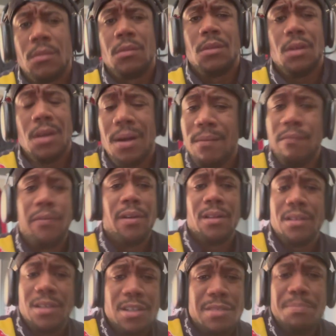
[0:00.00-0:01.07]
Yo, I'm
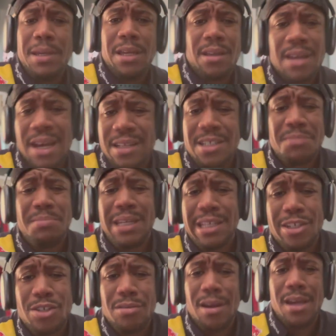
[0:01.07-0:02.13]
feeling this beat, guys. This beat
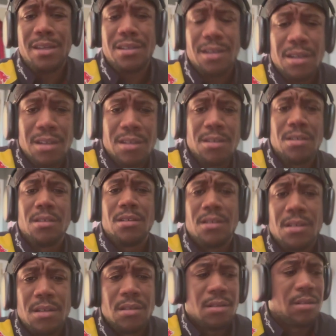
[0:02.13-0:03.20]
is crazy.
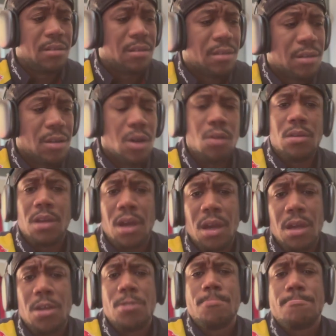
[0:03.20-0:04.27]

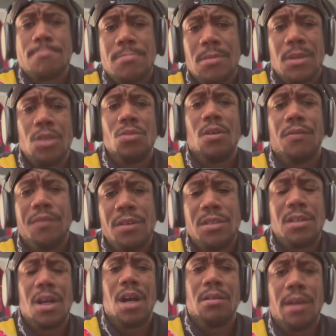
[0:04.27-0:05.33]
Okay, do a
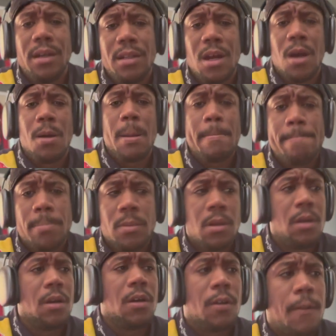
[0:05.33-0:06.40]
freestyle right now.
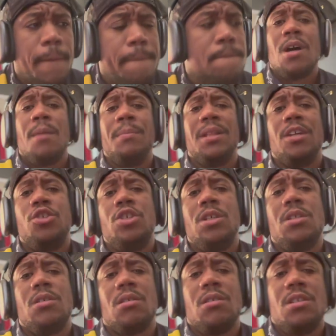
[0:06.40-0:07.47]
I'm in a
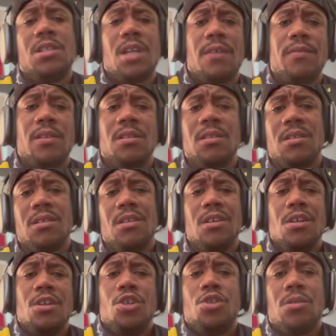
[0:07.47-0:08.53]
G37.
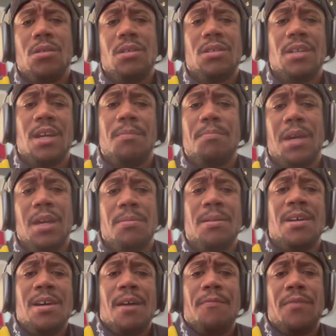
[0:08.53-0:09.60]
Shorty's like, babe,
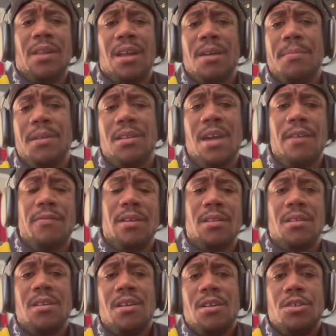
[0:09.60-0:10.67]
feel like I'm in
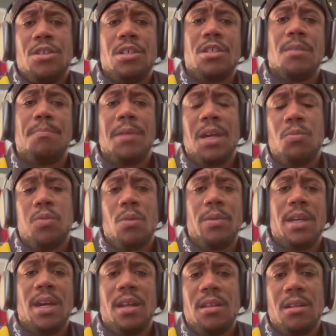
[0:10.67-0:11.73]
heaven. She said, babe, where we
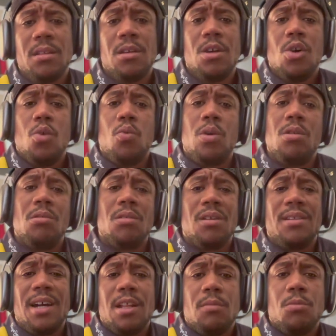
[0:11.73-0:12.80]
heading? We're going to
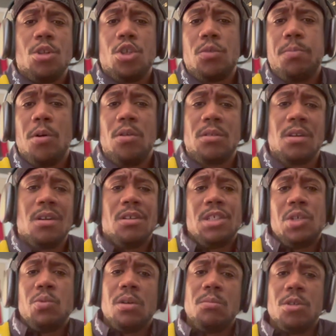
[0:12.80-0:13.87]
Dynamo Motorsport,
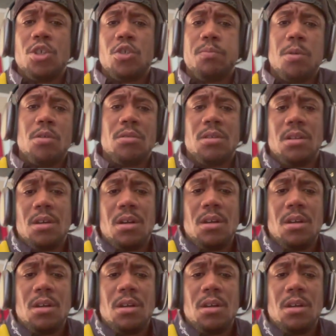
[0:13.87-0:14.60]
Z1 Motorsport, and